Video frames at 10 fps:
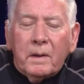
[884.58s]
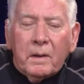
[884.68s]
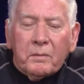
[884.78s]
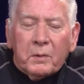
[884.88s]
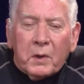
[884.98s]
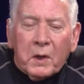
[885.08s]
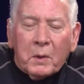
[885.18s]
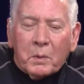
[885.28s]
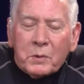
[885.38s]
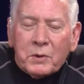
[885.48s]
Every year
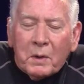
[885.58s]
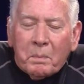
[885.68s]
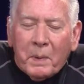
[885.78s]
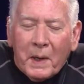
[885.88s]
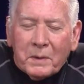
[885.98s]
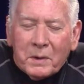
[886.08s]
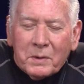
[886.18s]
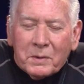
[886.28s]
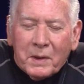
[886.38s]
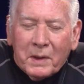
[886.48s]
when St.
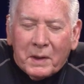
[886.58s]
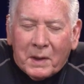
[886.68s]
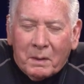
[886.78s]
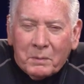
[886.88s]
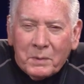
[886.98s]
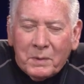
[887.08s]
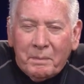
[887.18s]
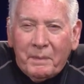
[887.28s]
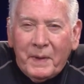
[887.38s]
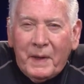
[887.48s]
Paddy's Day comes,
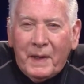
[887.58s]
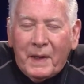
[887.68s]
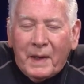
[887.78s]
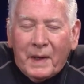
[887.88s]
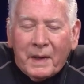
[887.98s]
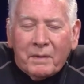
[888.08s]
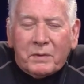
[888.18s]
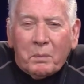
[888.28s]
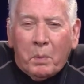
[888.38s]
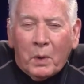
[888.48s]
I have
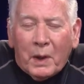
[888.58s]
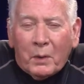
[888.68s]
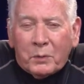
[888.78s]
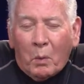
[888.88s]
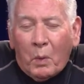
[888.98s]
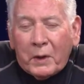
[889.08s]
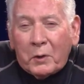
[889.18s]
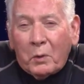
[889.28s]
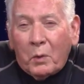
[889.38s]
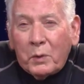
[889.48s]
to pull out the one
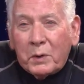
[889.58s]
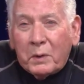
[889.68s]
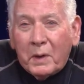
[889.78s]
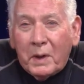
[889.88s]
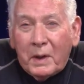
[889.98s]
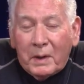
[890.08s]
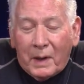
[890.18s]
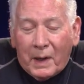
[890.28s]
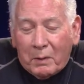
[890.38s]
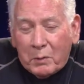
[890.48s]
and only
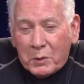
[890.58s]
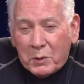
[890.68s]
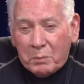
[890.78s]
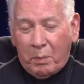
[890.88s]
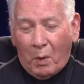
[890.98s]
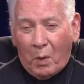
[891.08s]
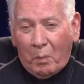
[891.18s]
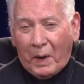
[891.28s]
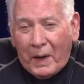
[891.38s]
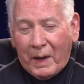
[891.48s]
Irish
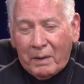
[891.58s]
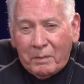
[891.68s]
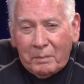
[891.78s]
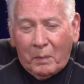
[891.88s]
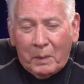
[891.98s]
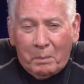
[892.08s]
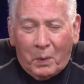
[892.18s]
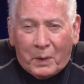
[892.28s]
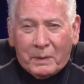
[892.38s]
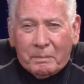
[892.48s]
poem I have in my
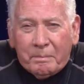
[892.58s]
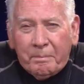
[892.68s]
book.